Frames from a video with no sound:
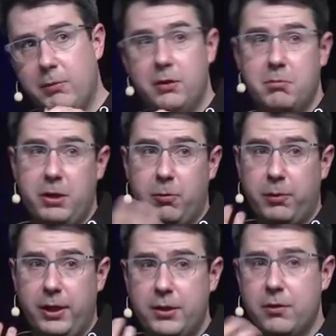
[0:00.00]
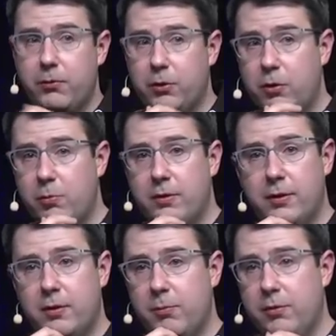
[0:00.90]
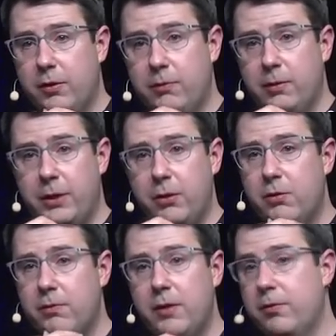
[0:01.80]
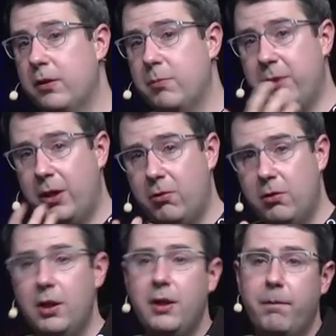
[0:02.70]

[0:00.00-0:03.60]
I mean, the manipulation of the qubit system is done via microwaves, and the power